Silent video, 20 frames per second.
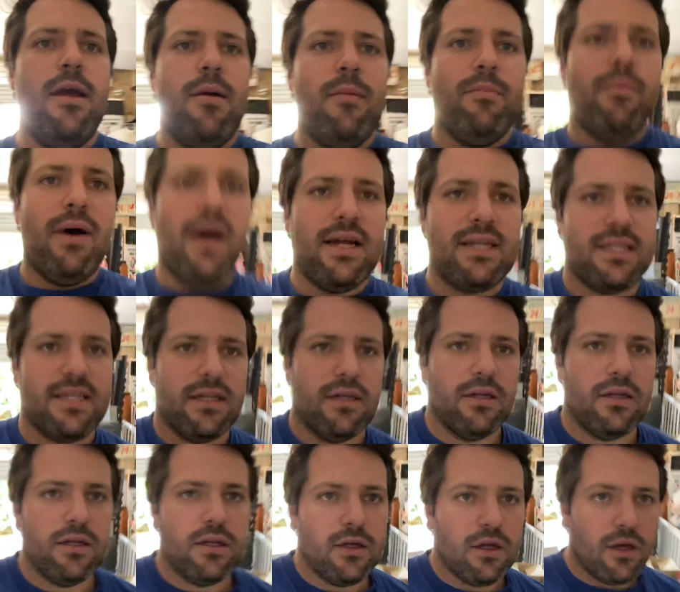but
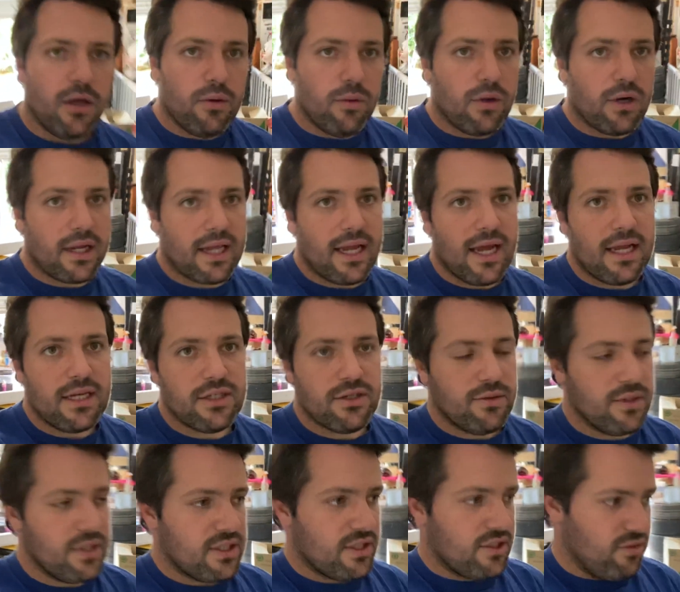what I can
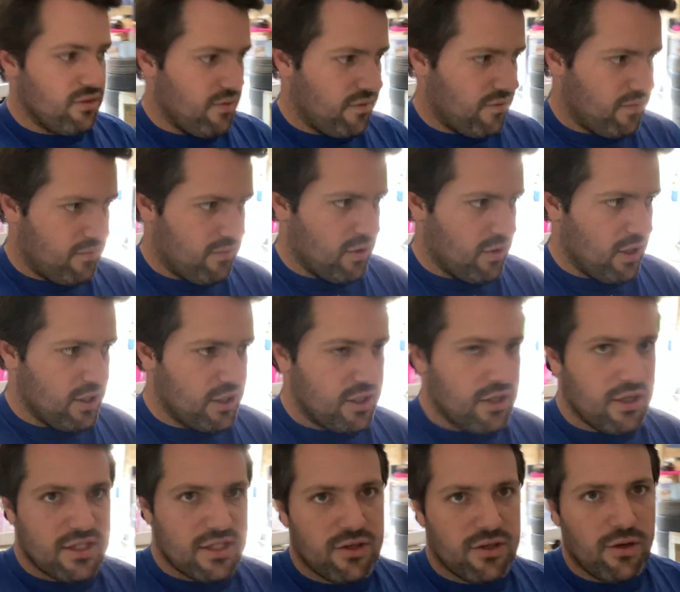do is sort of guide you
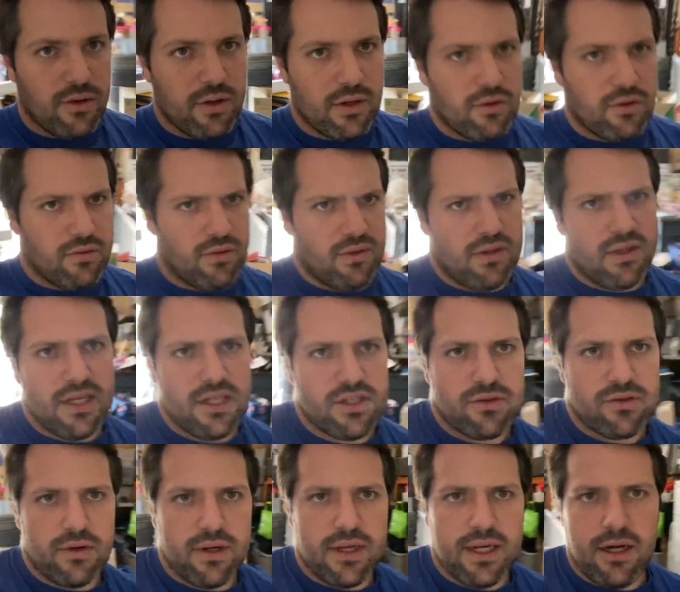guys through it, or at least
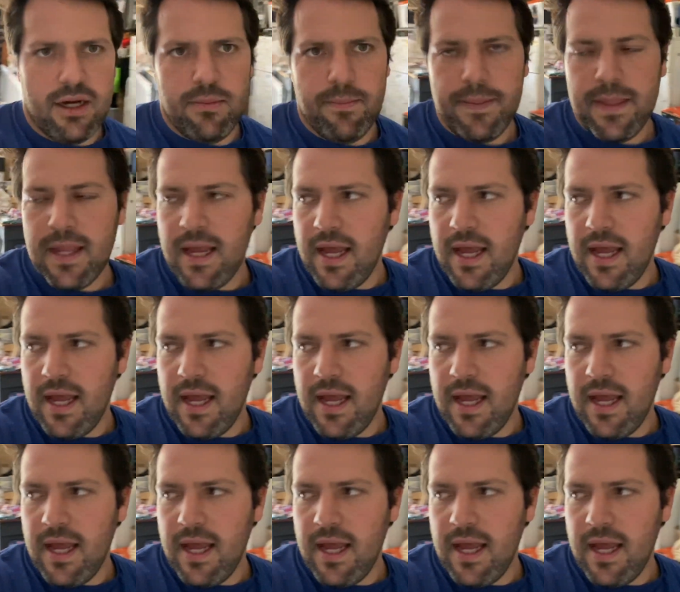try and help.